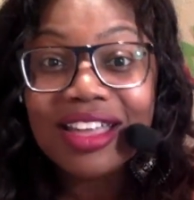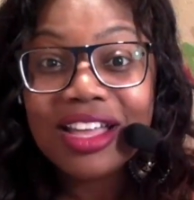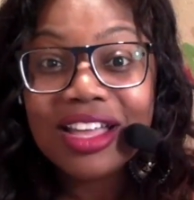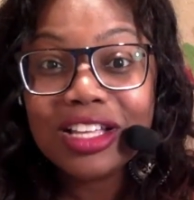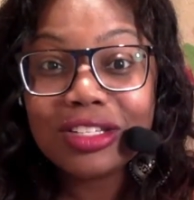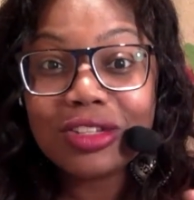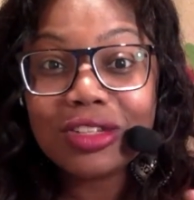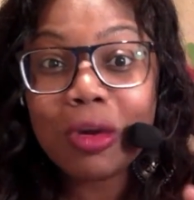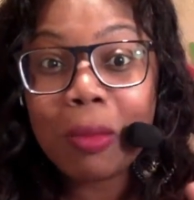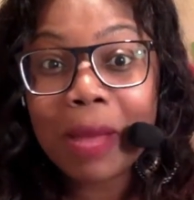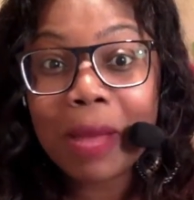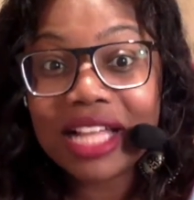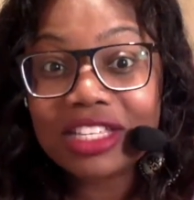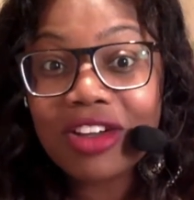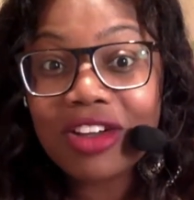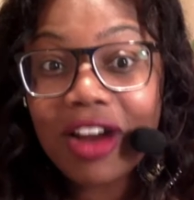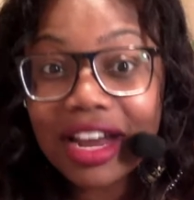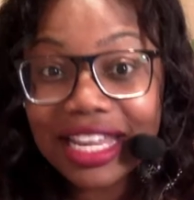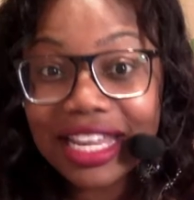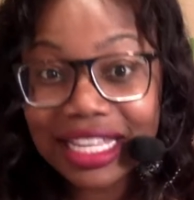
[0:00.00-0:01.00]
So my
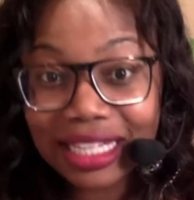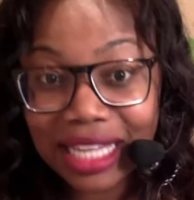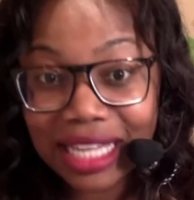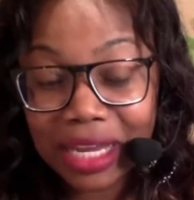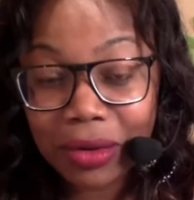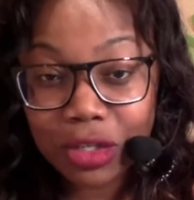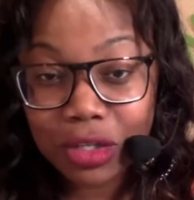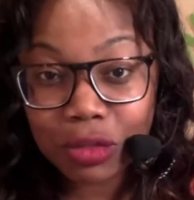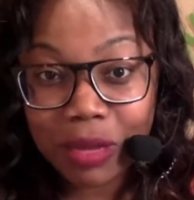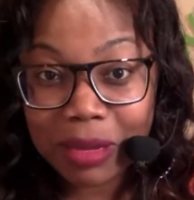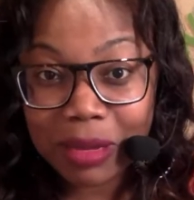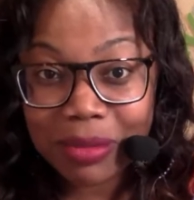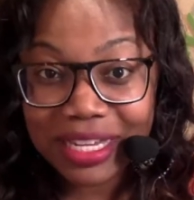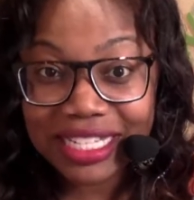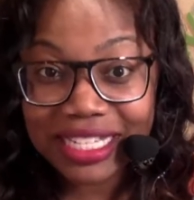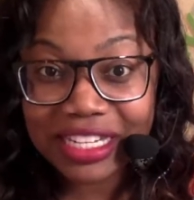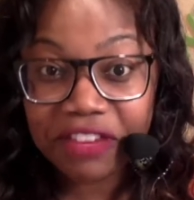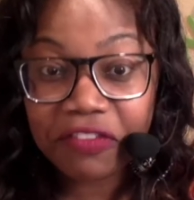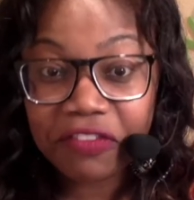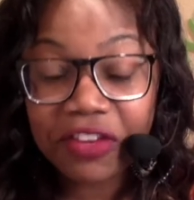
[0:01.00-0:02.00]
target language may be
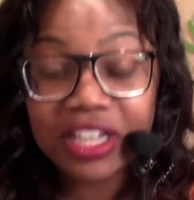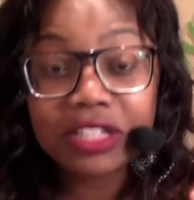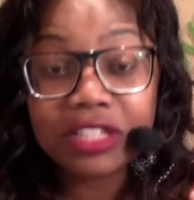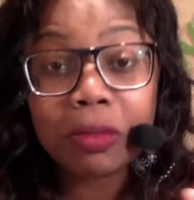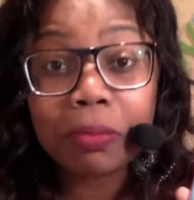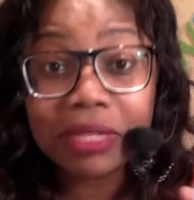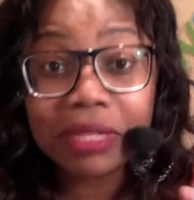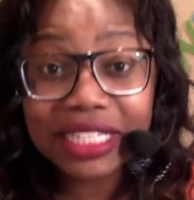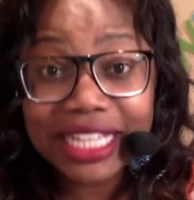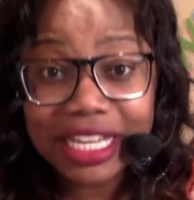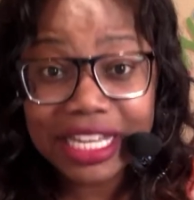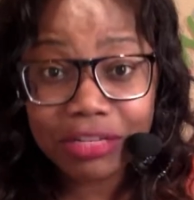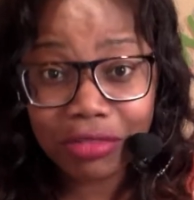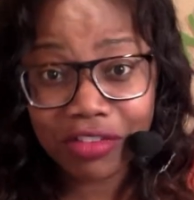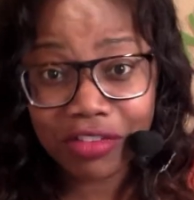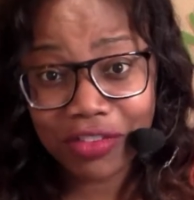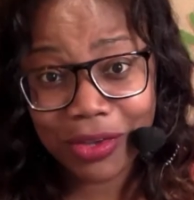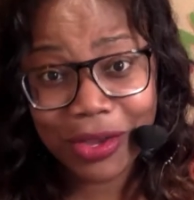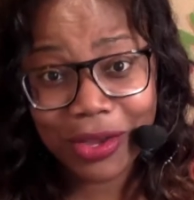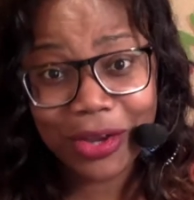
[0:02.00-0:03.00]
different. So please
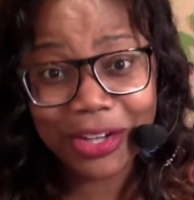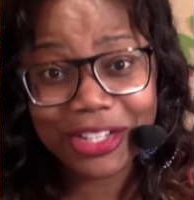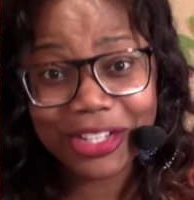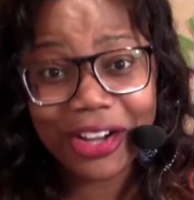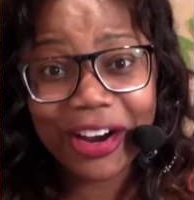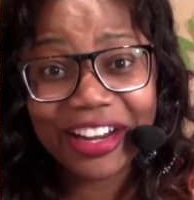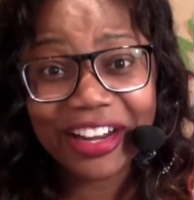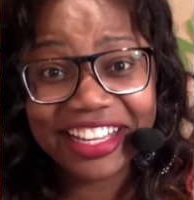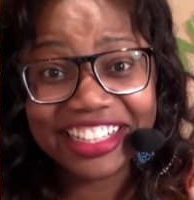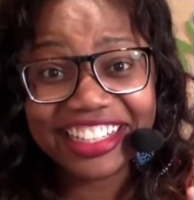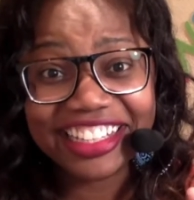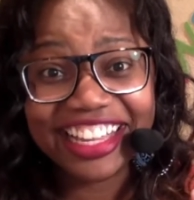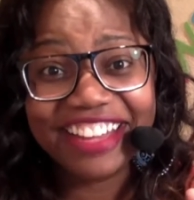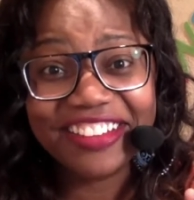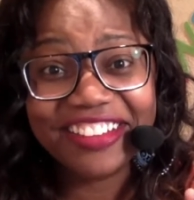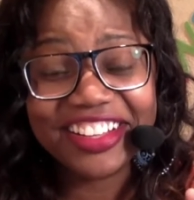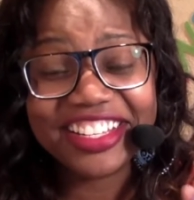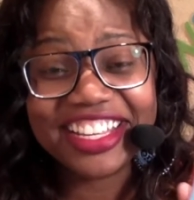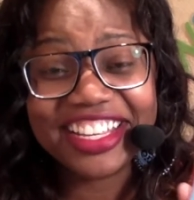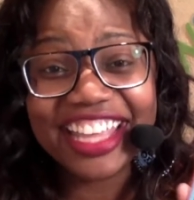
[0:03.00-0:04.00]
review your target
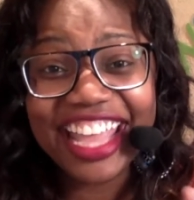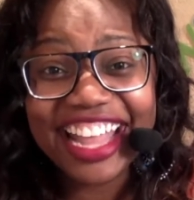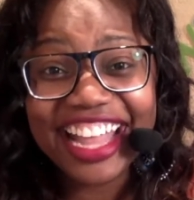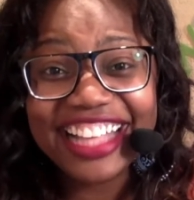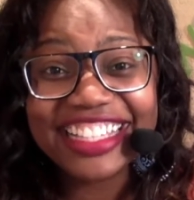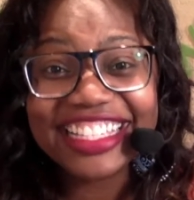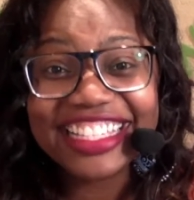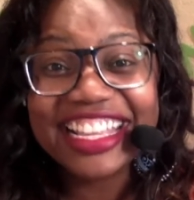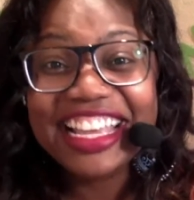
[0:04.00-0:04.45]
language in case